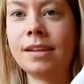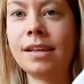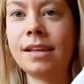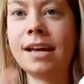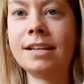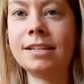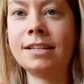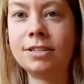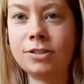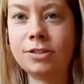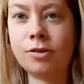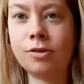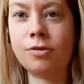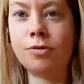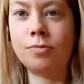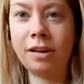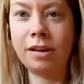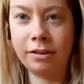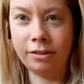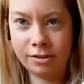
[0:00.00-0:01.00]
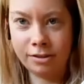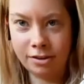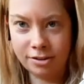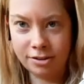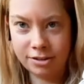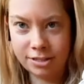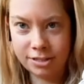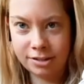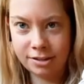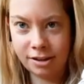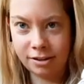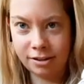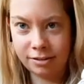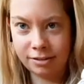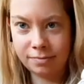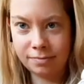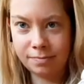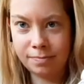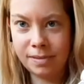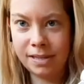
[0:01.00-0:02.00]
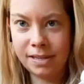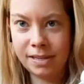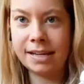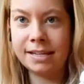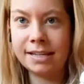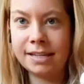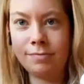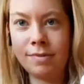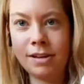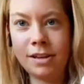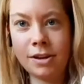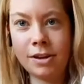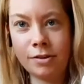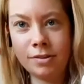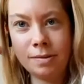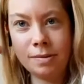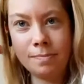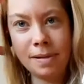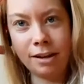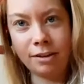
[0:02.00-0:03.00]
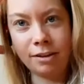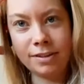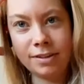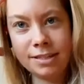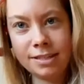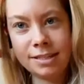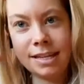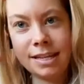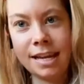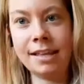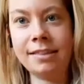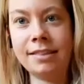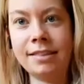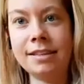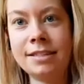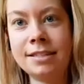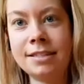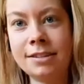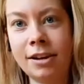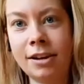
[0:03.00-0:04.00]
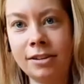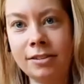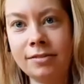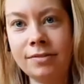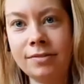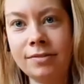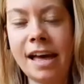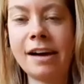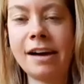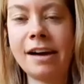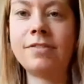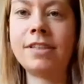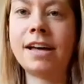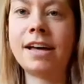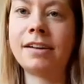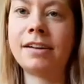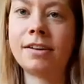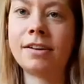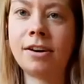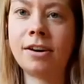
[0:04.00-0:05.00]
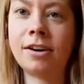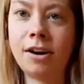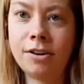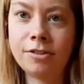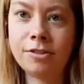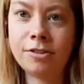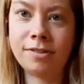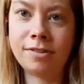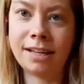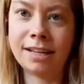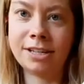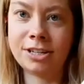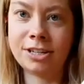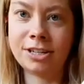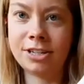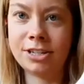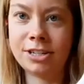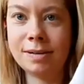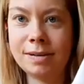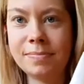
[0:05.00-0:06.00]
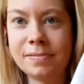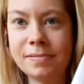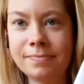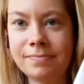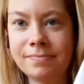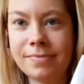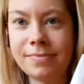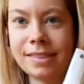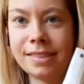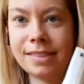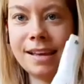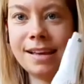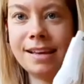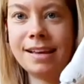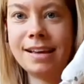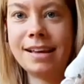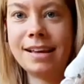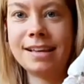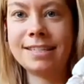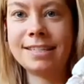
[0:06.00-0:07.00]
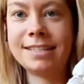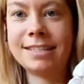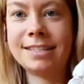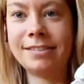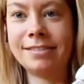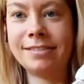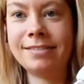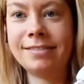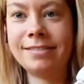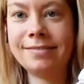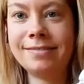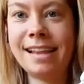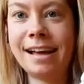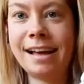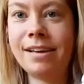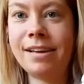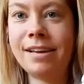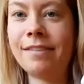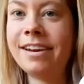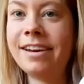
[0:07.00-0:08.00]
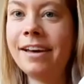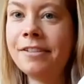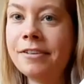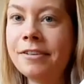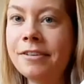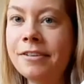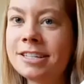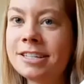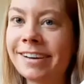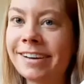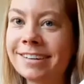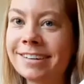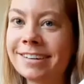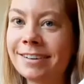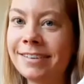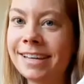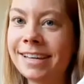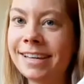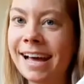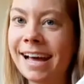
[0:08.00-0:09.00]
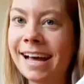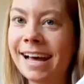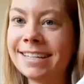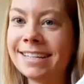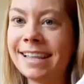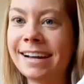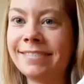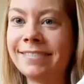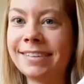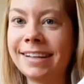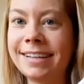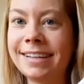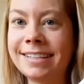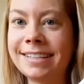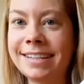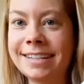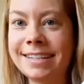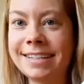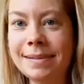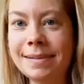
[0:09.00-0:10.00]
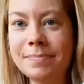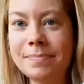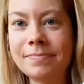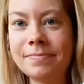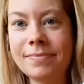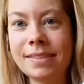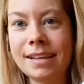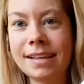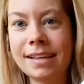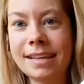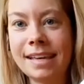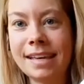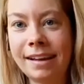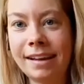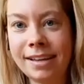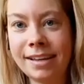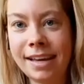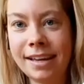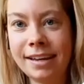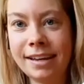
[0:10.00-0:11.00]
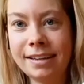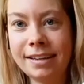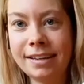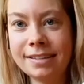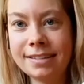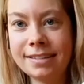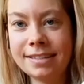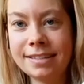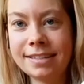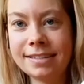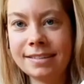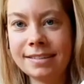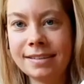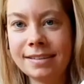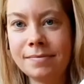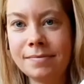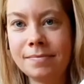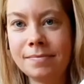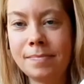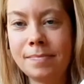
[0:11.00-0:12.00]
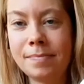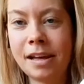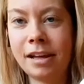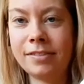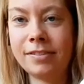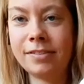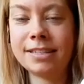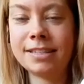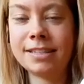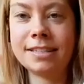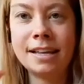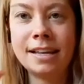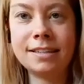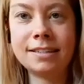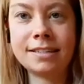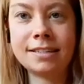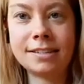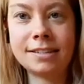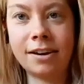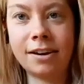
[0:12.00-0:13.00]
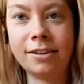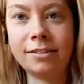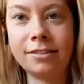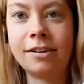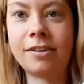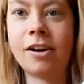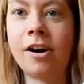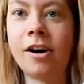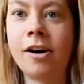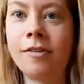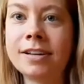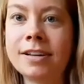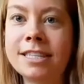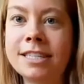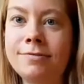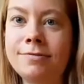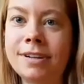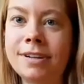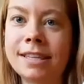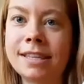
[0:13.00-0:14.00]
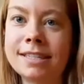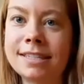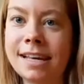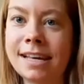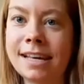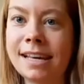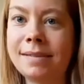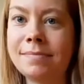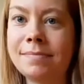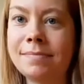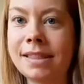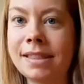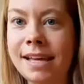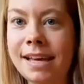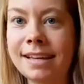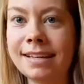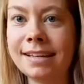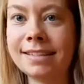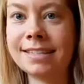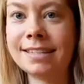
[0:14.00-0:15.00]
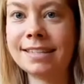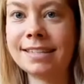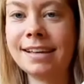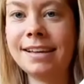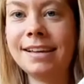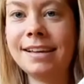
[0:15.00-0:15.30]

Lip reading: and so will your skull, because we know the pelvis and the skull have that cog relationship. So now we have another structure we can add to that relationship. Calcaneus, pelvis, and skull are always doing the same things.